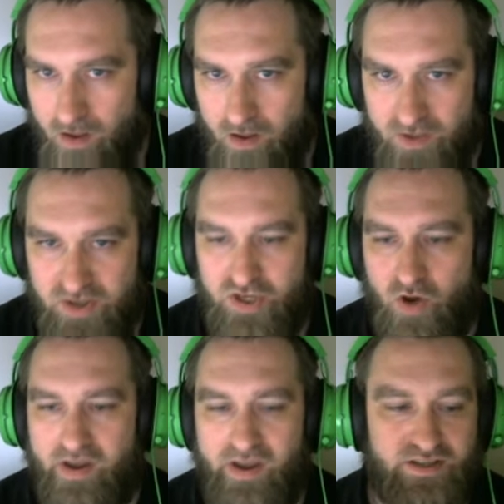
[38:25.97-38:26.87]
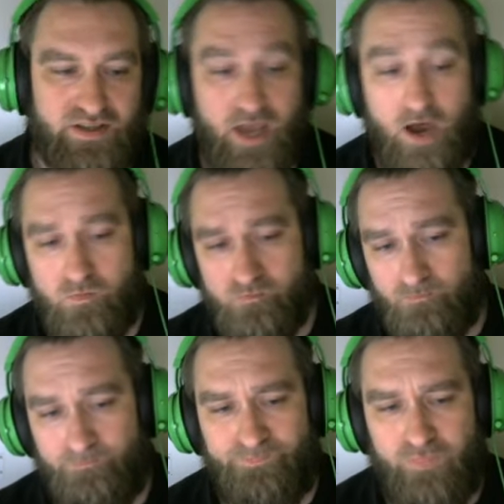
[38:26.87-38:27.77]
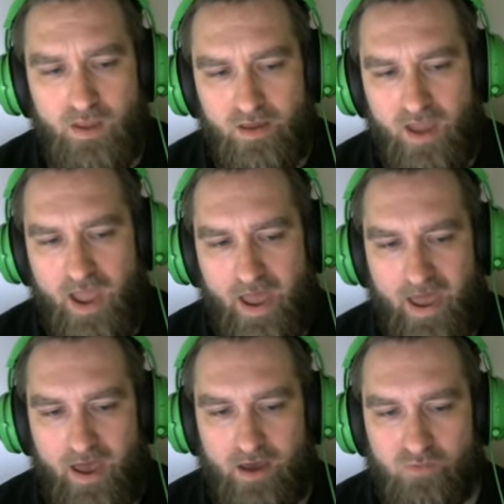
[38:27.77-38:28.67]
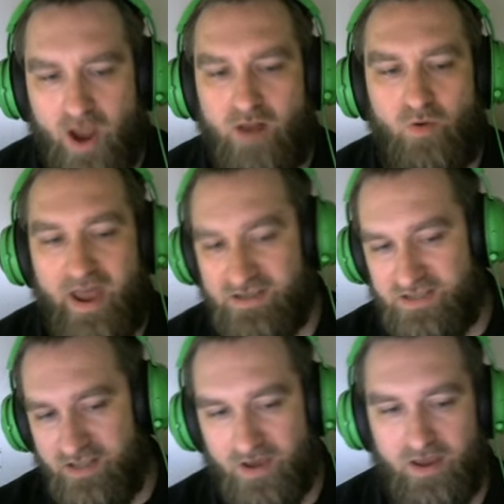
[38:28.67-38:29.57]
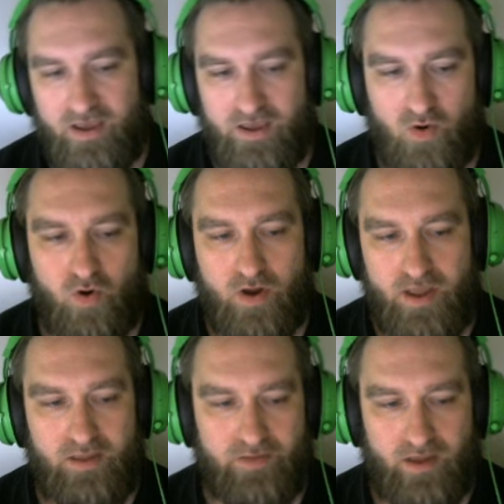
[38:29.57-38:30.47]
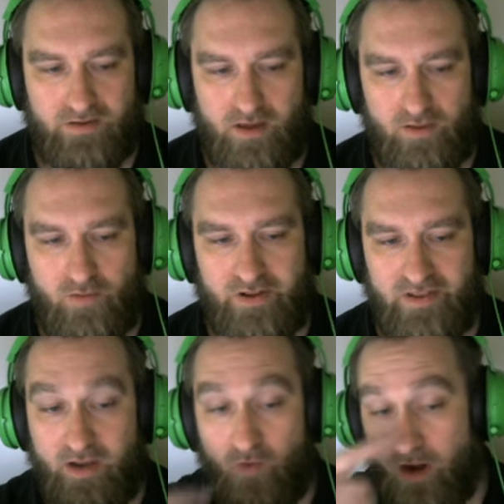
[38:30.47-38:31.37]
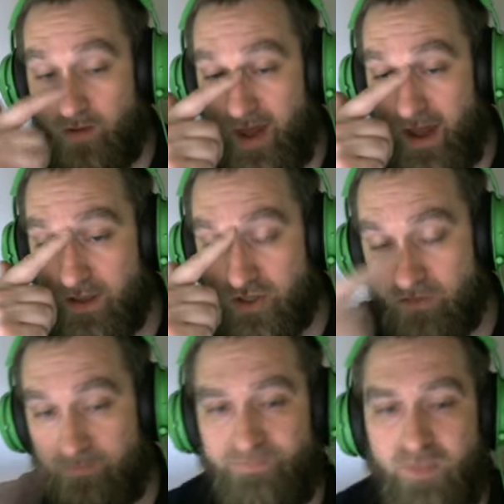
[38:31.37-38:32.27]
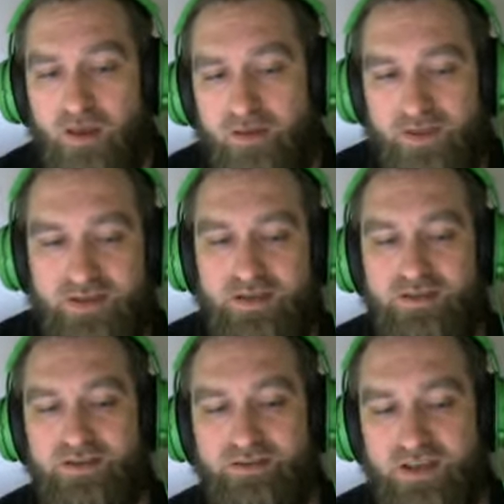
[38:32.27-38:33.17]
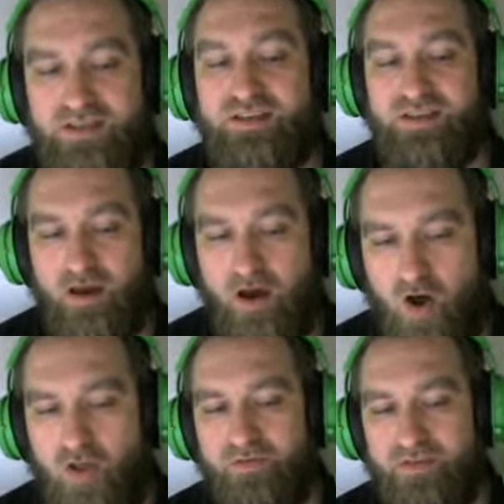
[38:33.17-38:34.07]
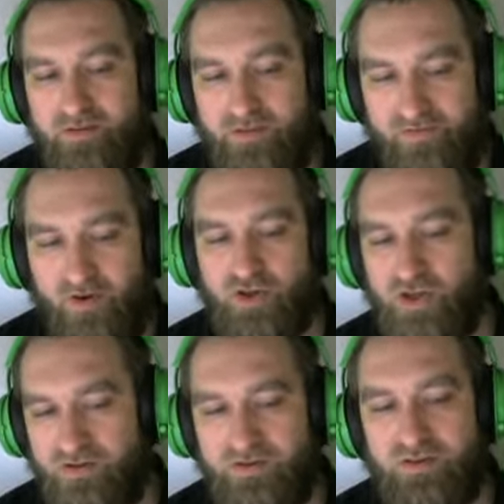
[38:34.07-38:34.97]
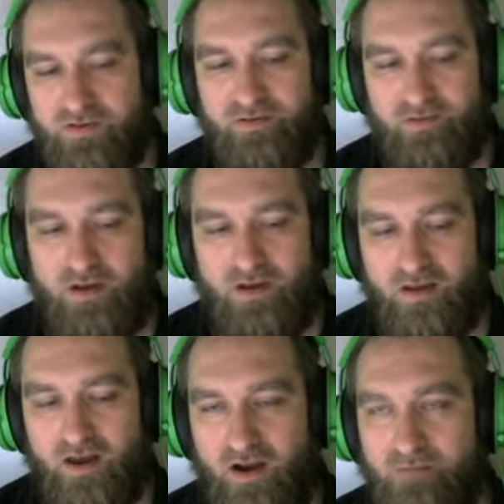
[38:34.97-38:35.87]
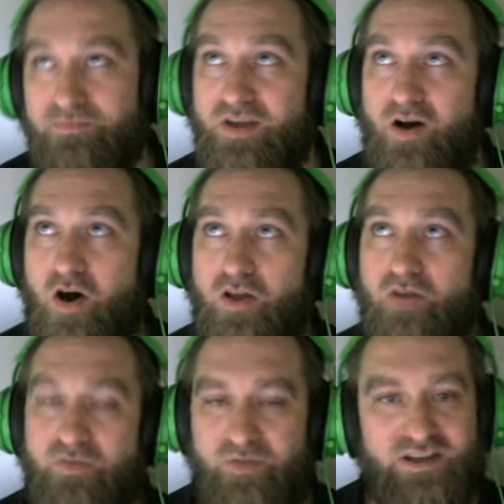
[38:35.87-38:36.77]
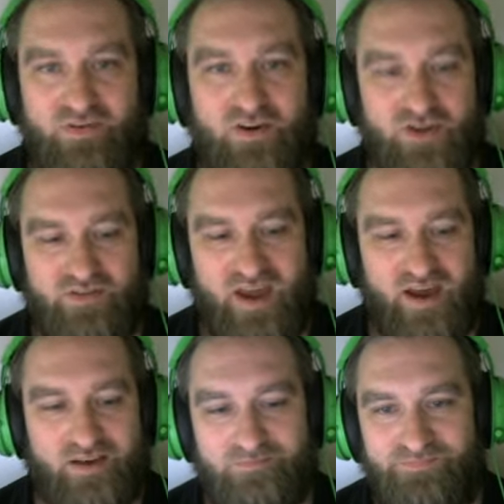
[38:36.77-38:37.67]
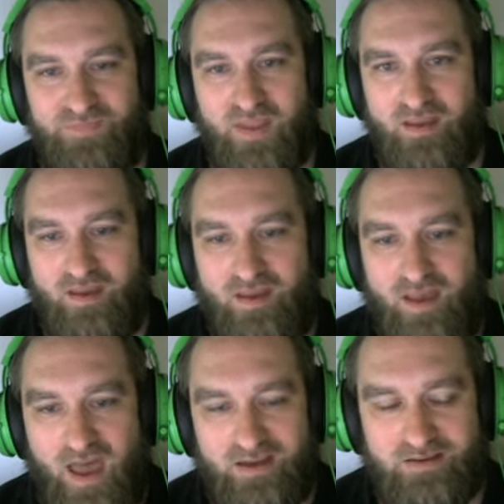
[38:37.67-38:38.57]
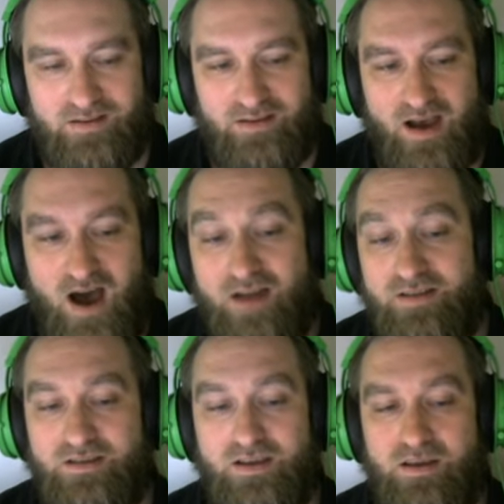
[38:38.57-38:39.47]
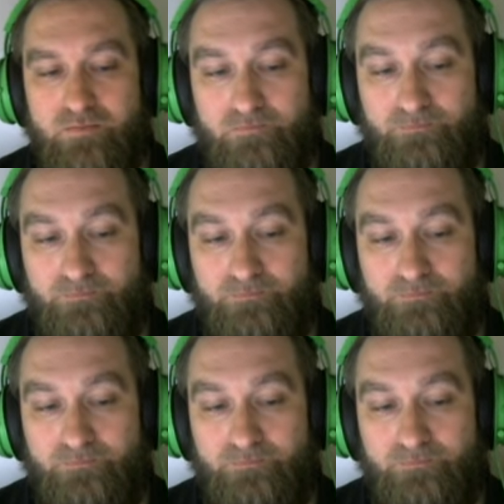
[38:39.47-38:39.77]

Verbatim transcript: This is going against Enel and right away I could see the Hiyori the, and a little bit of Land of Wano package. This is this is the all over the, the version, uh, all over the place version of the deck, and honestly,